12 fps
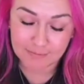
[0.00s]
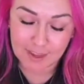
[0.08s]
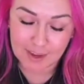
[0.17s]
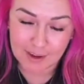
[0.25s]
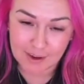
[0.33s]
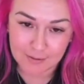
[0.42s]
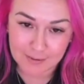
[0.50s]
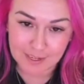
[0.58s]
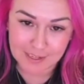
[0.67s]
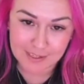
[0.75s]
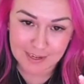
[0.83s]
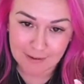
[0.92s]
you know,
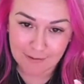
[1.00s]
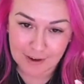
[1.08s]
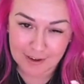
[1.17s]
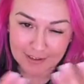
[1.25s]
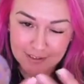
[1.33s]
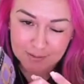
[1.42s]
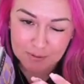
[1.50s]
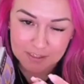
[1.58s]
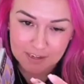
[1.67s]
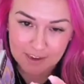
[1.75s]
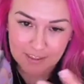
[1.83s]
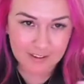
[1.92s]
Scentsy and friends put
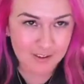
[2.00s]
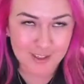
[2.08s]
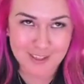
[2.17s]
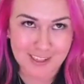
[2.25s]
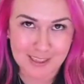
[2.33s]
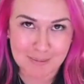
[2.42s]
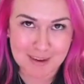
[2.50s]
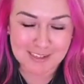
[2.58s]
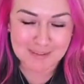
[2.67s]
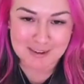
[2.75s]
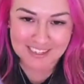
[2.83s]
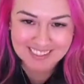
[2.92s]
together, it's just like the best
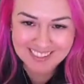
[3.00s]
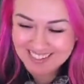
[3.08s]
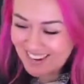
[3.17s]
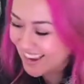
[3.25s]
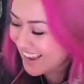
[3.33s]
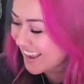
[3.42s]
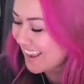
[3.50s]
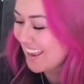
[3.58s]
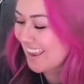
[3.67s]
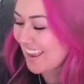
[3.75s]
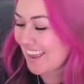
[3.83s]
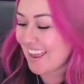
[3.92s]
mixed.
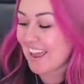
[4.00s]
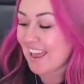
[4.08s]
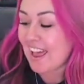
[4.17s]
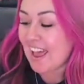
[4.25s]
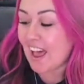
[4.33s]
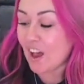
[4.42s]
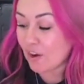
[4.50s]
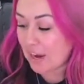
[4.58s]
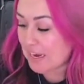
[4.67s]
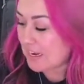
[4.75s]
All right,